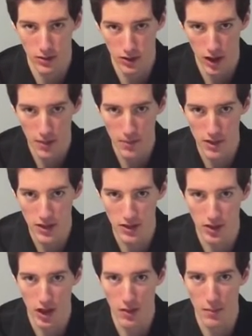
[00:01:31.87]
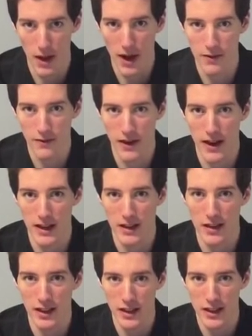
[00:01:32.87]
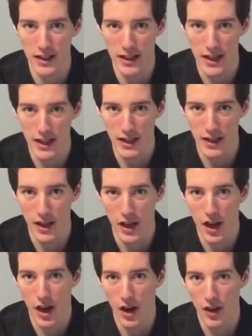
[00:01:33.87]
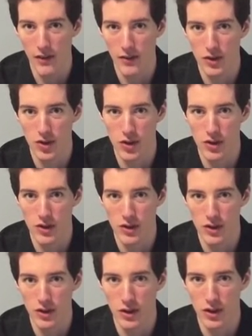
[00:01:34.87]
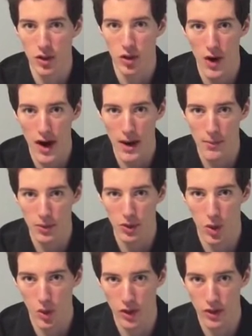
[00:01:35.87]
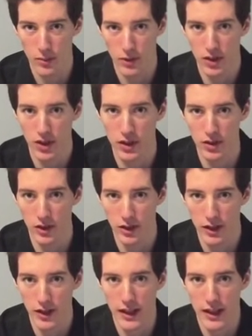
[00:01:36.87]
companies are modifying the DNA of certain crops, corn in particular,